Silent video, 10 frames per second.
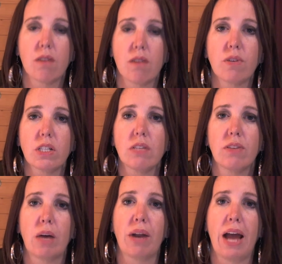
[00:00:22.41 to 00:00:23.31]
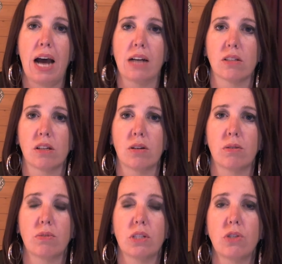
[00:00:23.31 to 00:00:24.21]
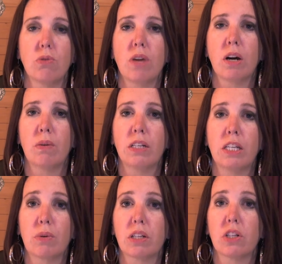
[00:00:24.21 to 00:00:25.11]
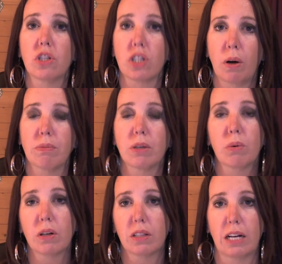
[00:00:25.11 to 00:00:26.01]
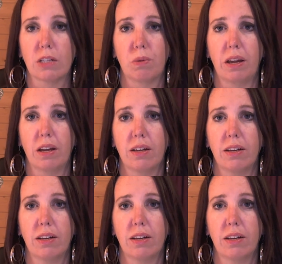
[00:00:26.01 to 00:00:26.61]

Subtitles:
First of all, I want to ask you, did you know when you were going to show up to work last week?